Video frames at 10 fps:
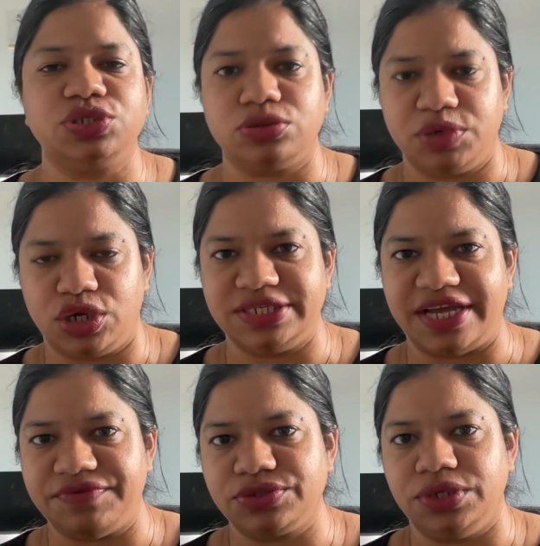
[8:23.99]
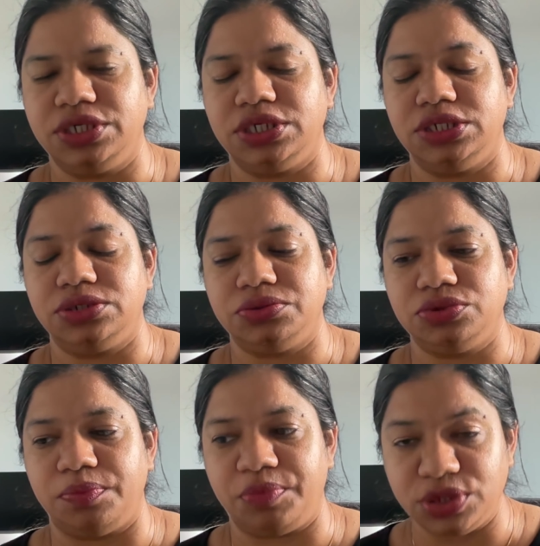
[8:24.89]
because I was going into
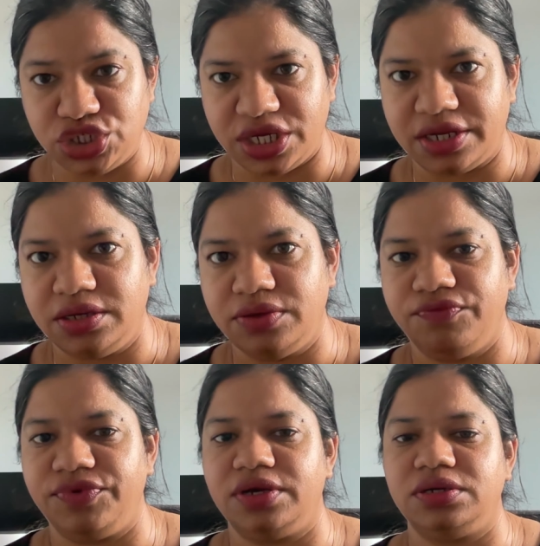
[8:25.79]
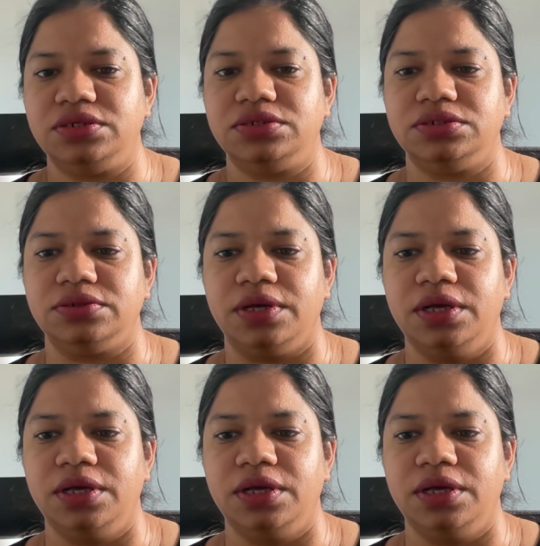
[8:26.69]
the project where